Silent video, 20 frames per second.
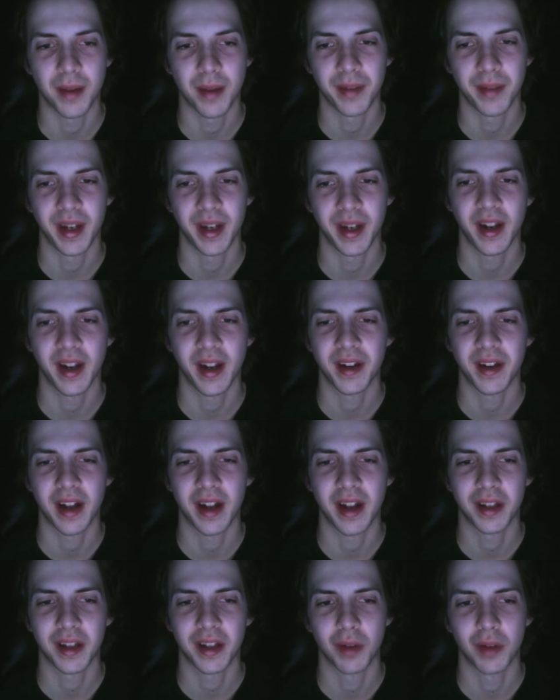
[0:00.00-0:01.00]
I mean, he had
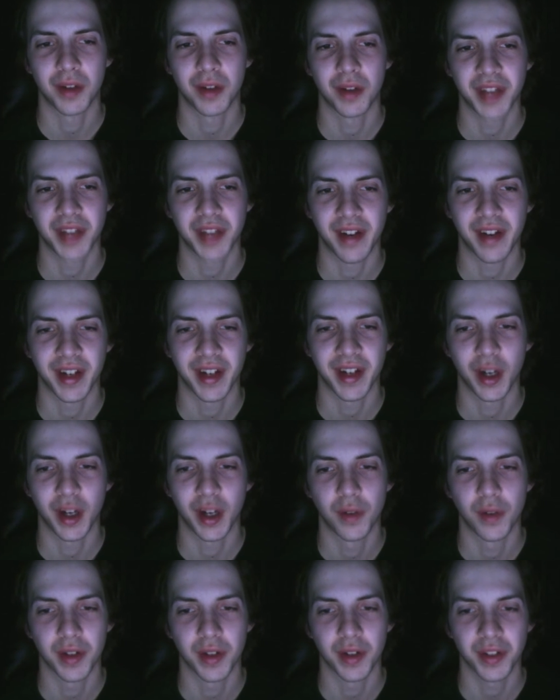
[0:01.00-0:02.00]
Dolly Wells carrying
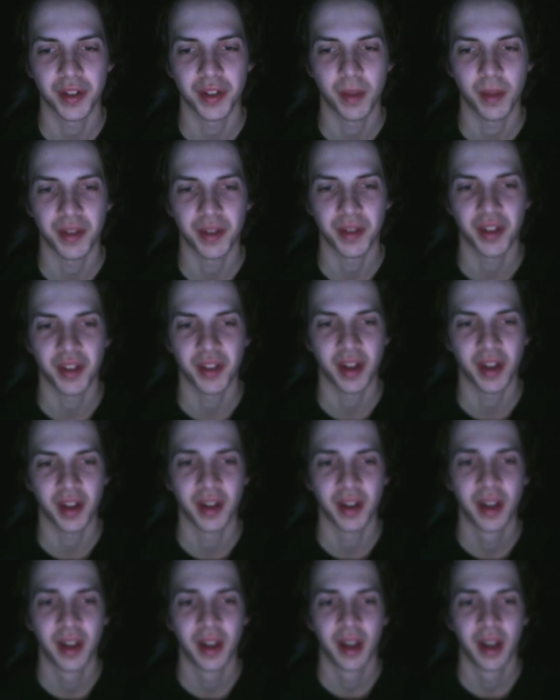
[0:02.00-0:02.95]
over to some extent,